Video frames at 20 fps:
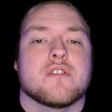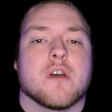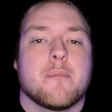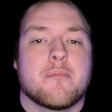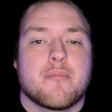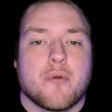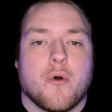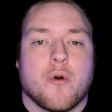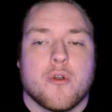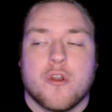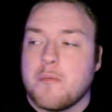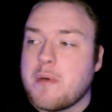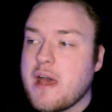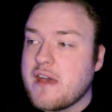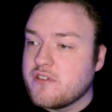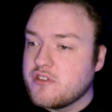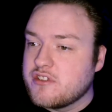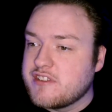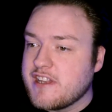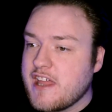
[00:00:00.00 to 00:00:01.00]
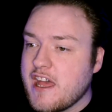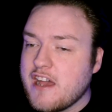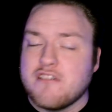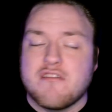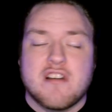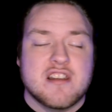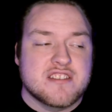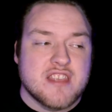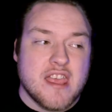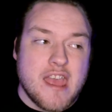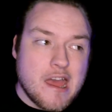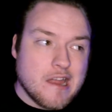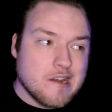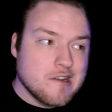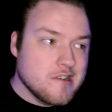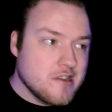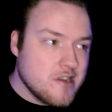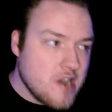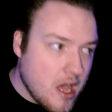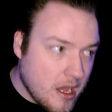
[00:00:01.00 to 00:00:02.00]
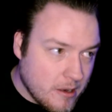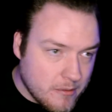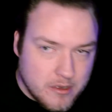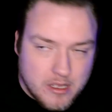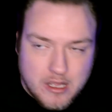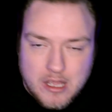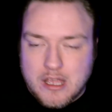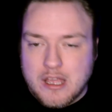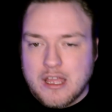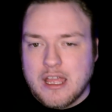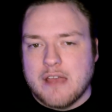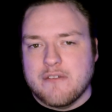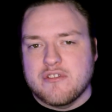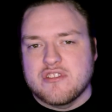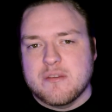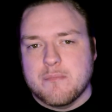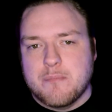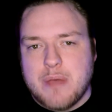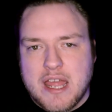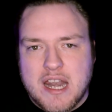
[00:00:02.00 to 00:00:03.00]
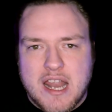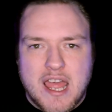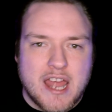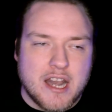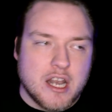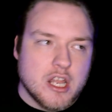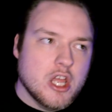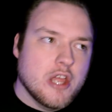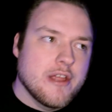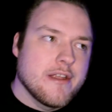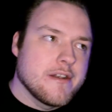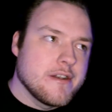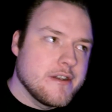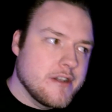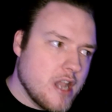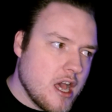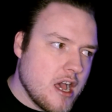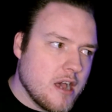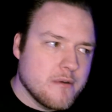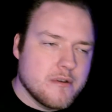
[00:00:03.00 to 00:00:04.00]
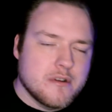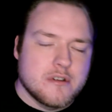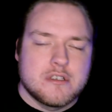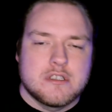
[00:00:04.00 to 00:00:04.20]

got brought up. Have you seen Hellraiser yet? No. Have you seen Pinhead? No.